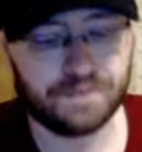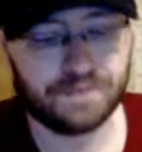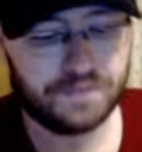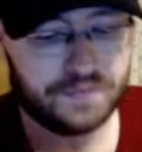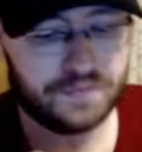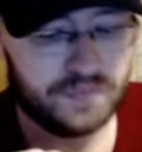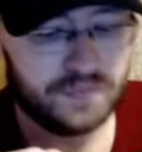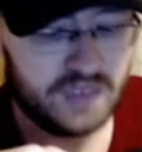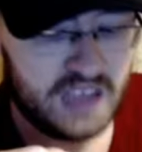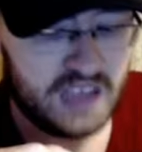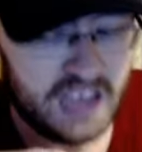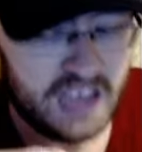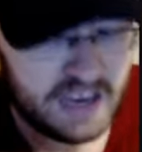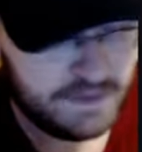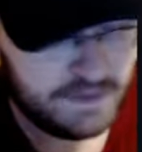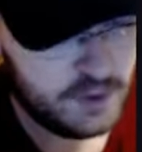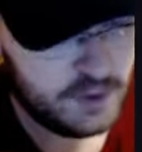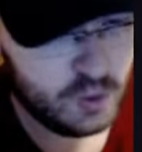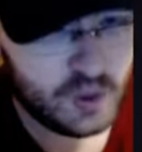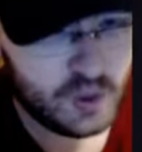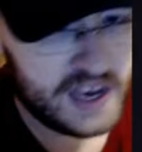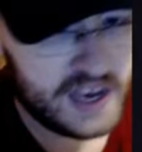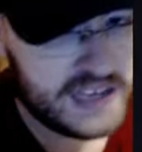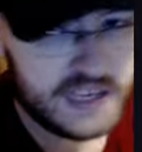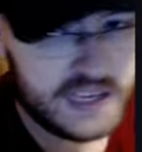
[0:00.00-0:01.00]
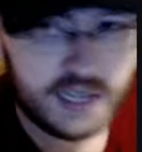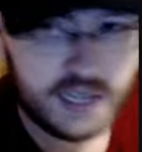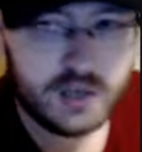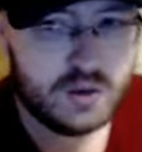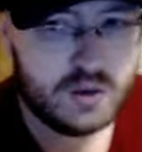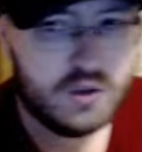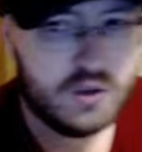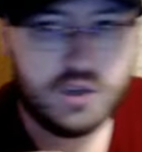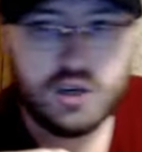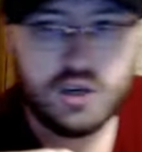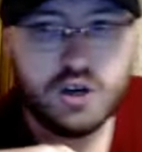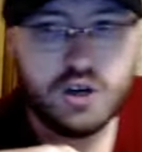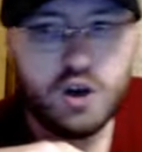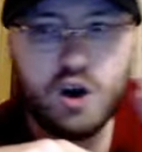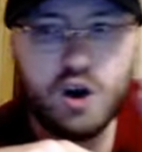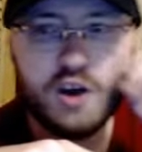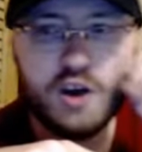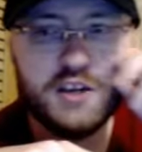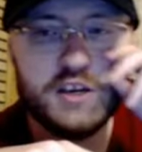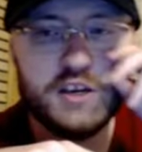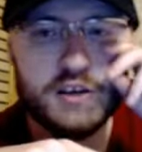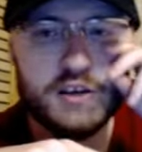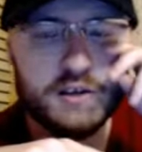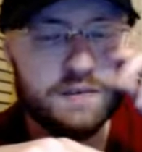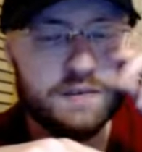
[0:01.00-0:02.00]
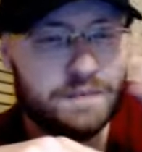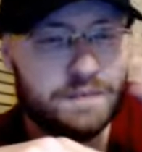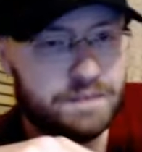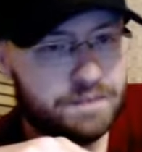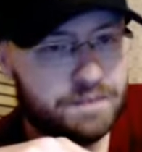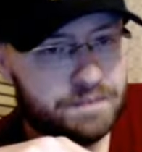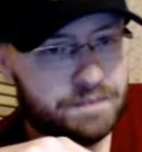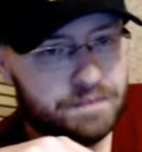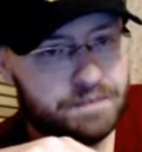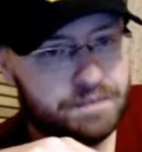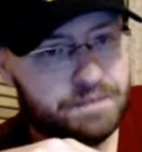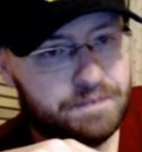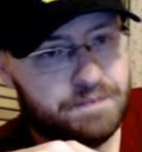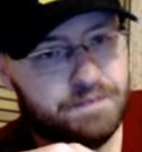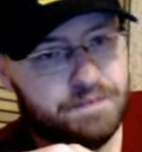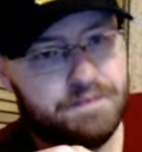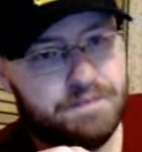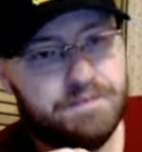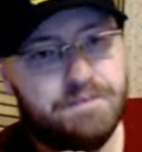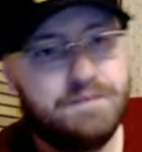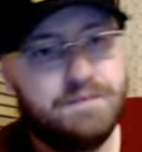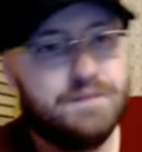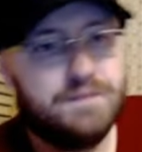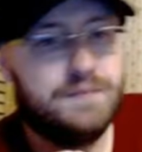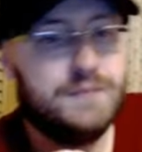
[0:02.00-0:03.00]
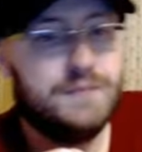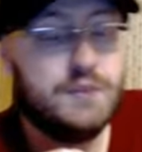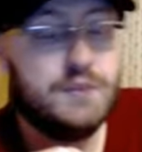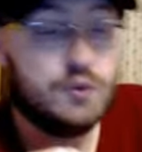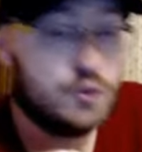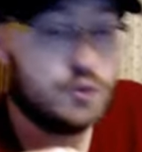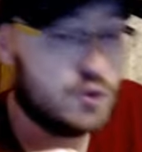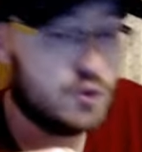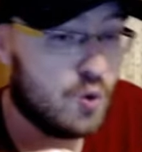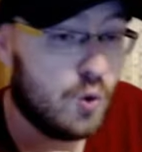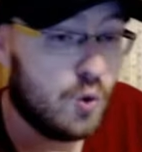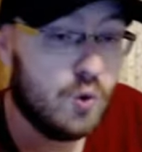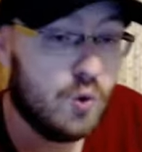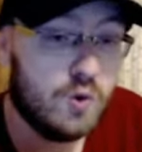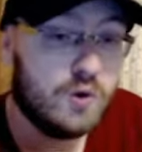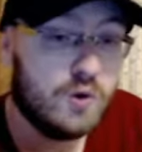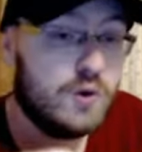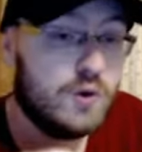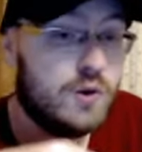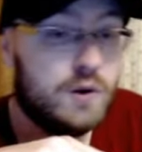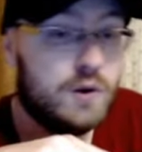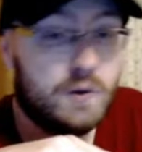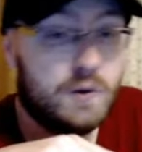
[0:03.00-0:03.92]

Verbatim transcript: If you liked it, good on you. The store,